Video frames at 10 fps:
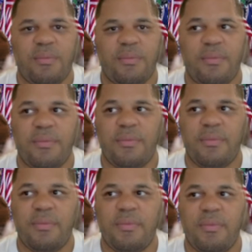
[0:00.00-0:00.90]

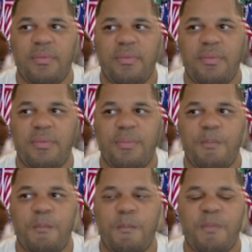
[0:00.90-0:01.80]

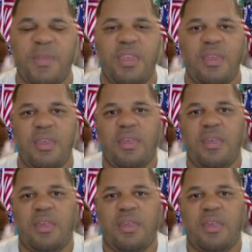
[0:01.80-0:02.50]
Nobody speaks.